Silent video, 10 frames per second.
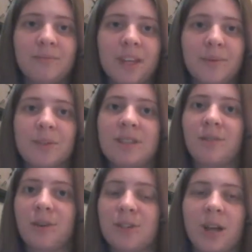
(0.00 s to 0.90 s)
That was the
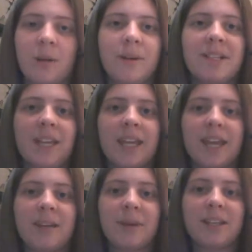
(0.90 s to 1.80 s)
first time I
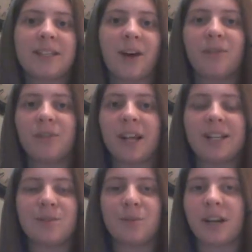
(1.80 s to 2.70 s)
dedicated myself, and I
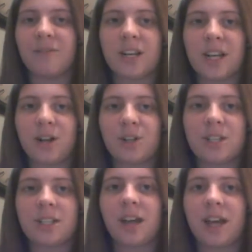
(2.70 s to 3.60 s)
do it every year
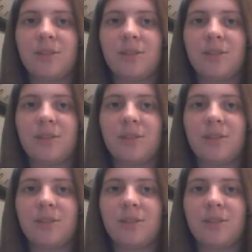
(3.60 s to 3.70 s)
just as